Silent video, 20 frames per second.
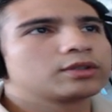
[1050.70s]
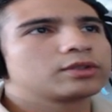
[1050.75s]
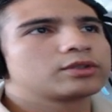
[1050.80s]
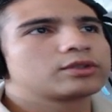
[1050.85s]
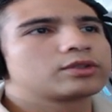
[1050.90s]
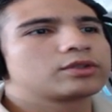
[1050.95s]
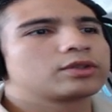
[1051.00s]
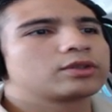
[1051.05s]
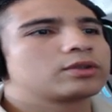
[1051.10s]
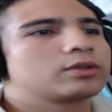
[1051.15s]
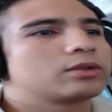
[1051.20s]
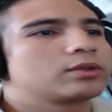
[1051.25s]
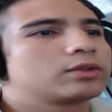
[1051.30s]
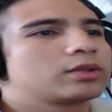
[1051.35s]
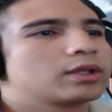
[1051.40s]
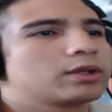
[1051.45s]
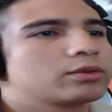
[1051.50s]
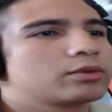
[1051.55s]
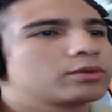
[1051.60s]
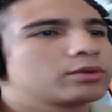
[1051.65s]
So
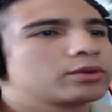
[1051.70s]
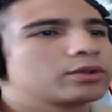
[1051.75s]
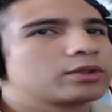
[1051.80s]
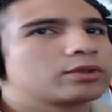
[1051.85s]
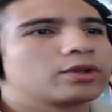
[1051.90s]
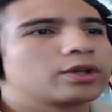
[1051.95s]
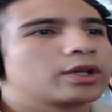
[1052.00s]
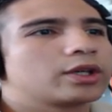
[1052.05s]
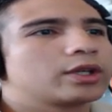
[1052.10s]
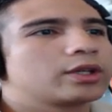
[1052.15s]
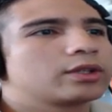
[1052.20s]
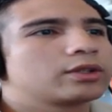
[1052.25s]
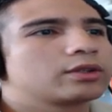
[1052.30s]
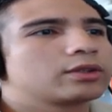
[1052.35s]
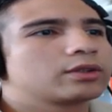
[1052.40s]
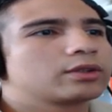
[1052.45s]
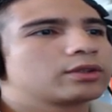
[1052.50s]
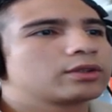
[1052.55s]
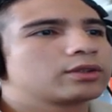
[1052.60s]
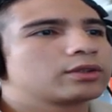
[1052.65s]
that was really great.
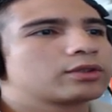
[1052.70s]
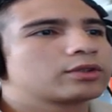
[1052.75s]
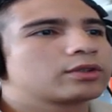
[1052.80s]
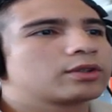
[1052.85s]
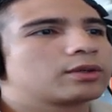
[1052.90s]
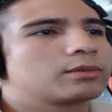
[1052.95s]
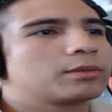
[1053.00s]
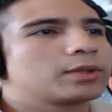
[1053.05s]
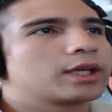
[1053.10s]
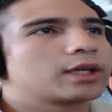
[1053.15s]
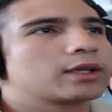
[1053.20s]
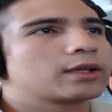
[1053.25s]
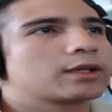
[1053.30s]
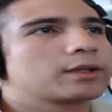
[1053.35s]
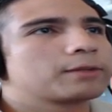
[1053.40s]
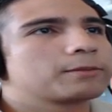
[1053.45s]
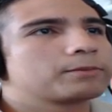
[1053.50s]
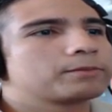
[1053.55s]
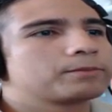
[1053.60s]
Let's come back.